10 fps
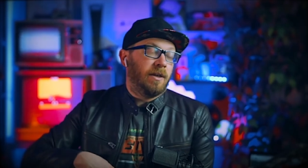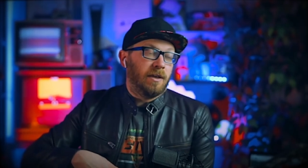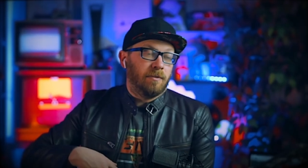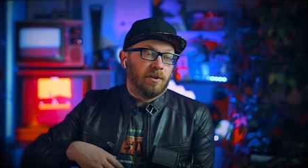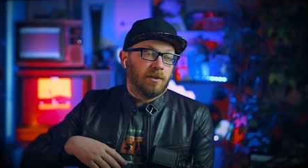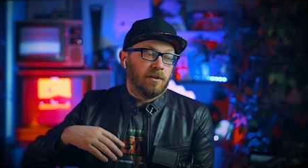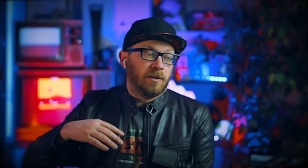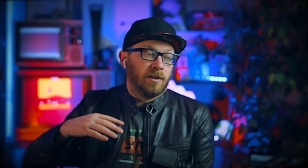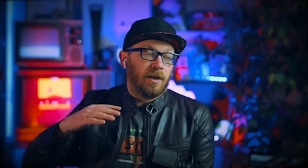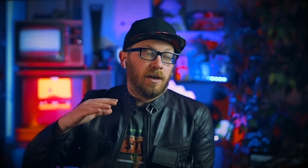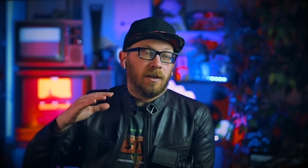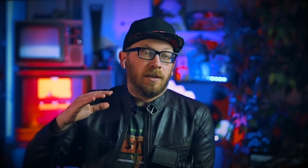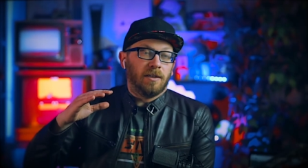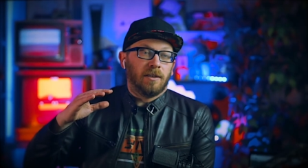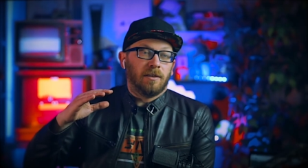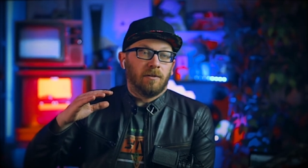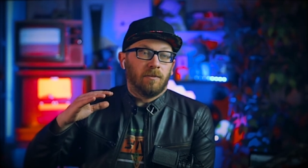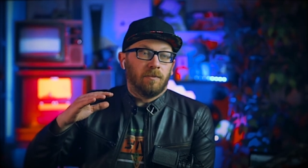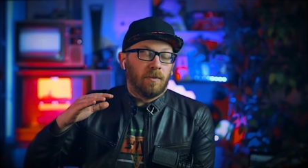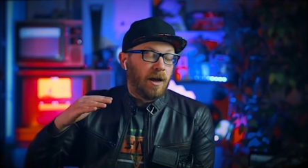themes and
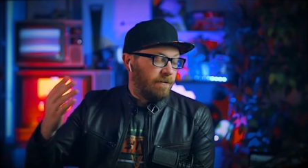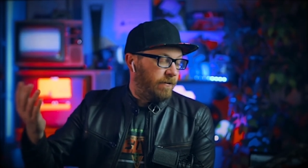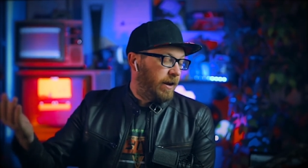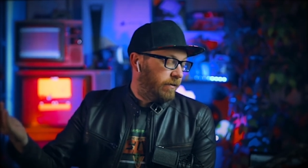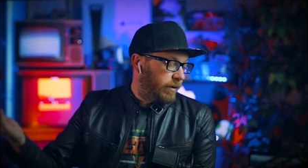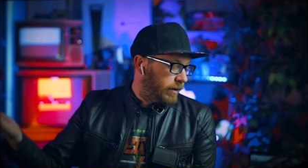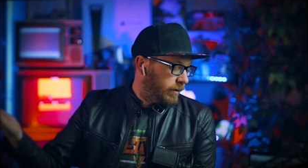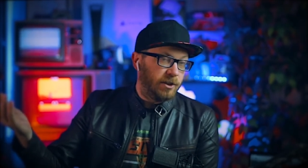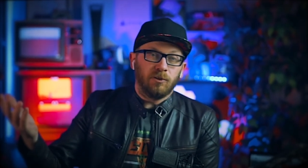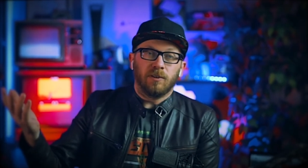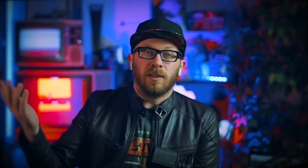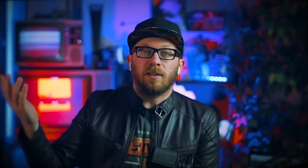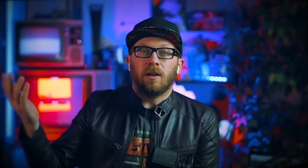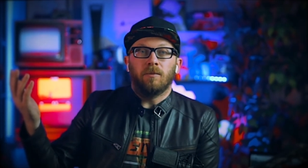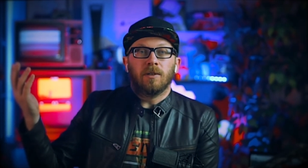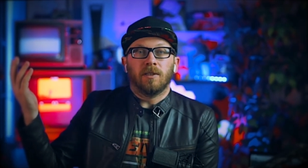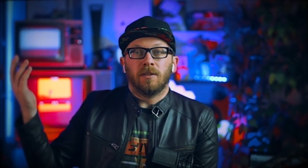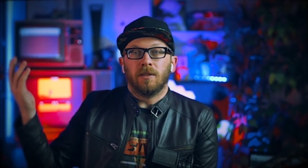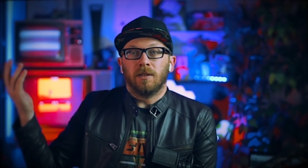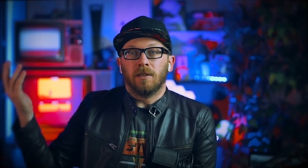my favorite as soon as I saw it was
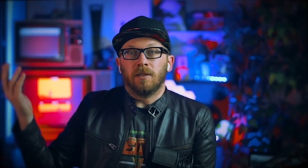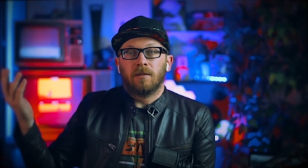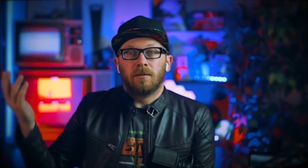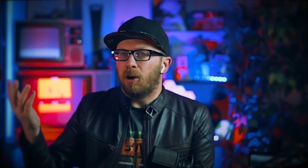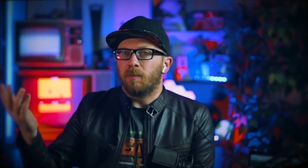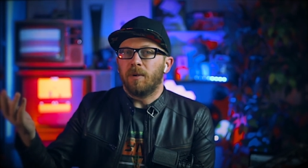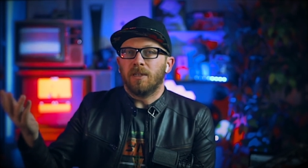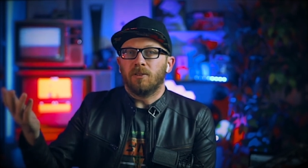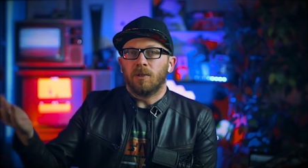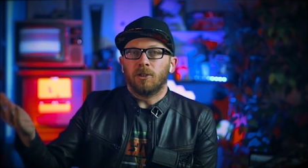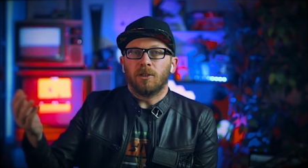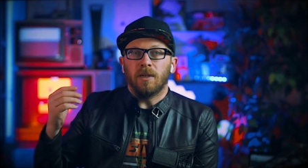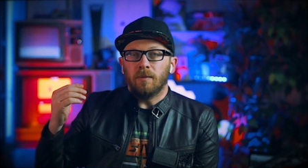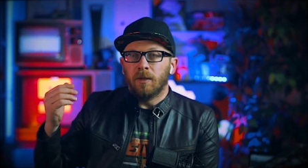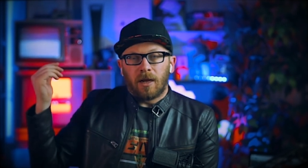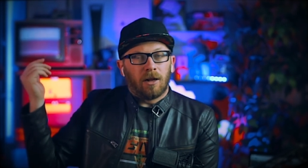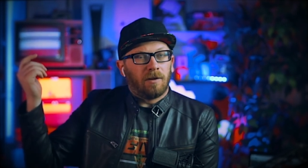the RP Switch theme. I'll